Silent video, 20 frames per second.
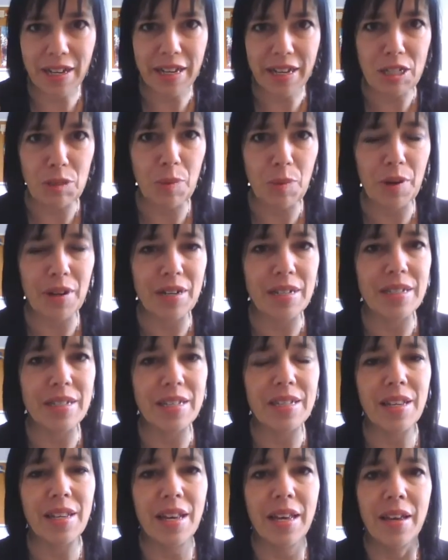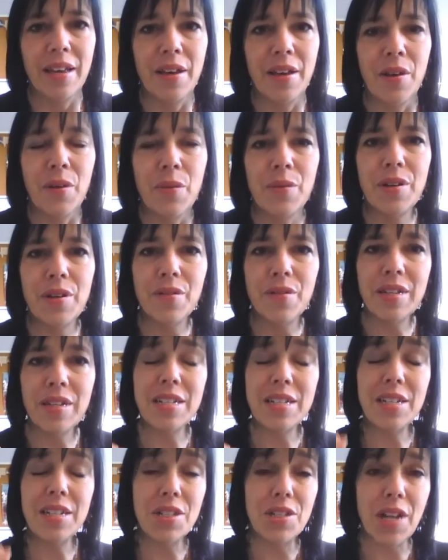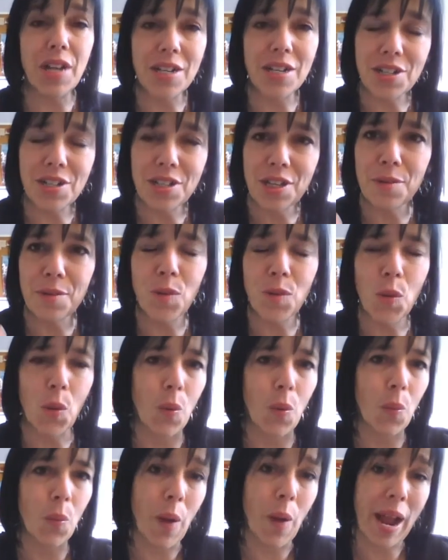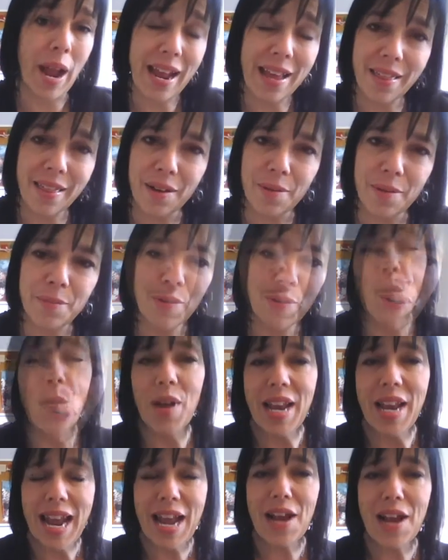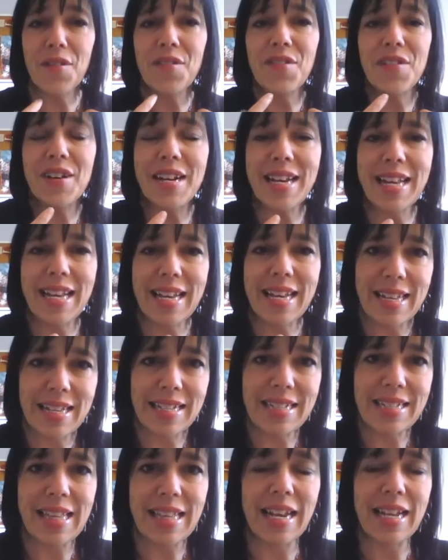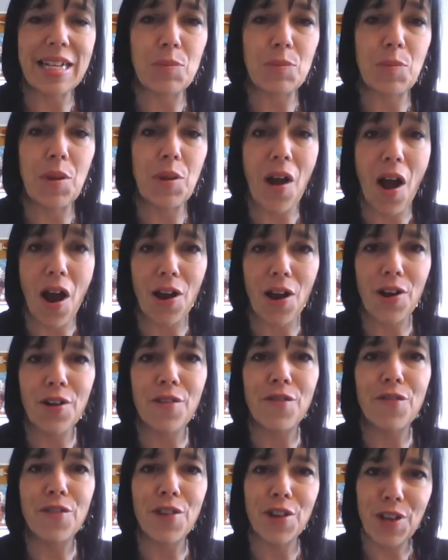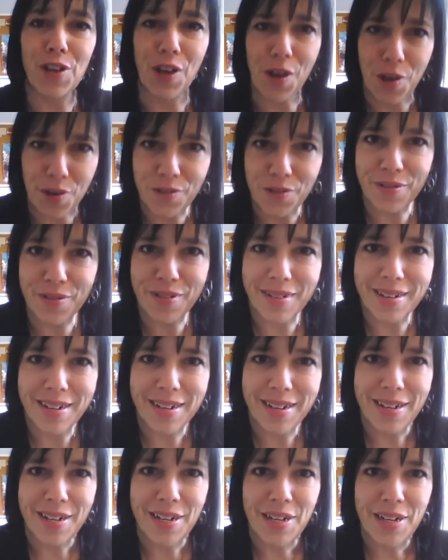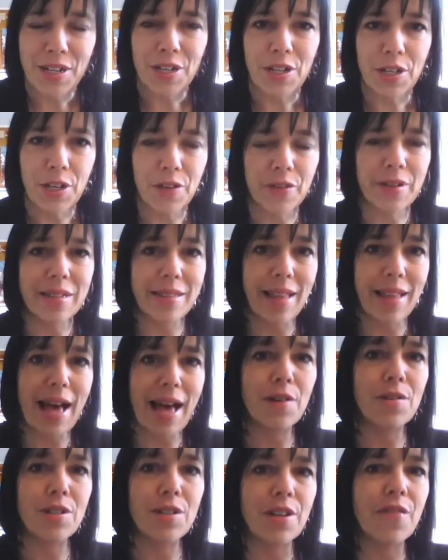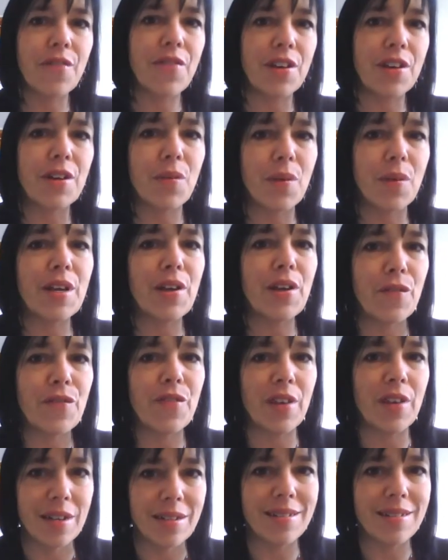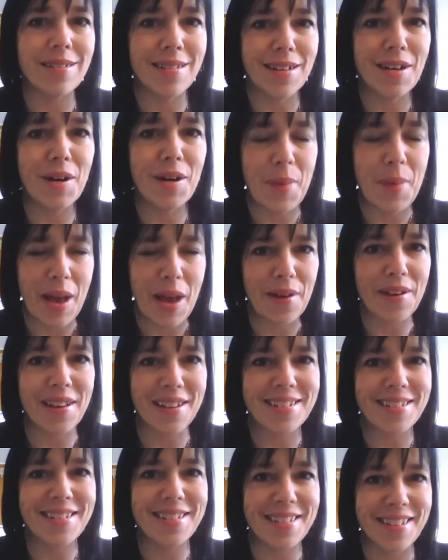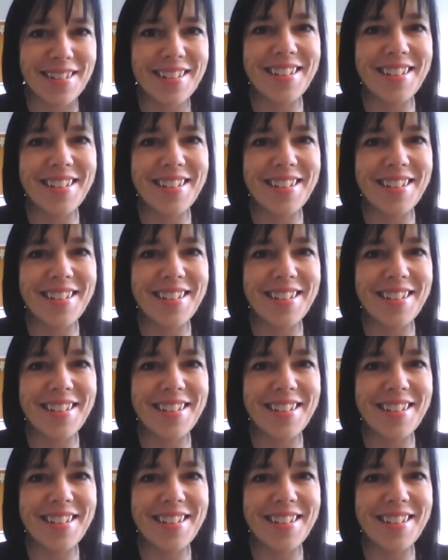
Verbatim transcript: experiences. We don't need to judge them or weigh them. Whatever it is that has been hard for you, you're allowed to feel what you feel about it.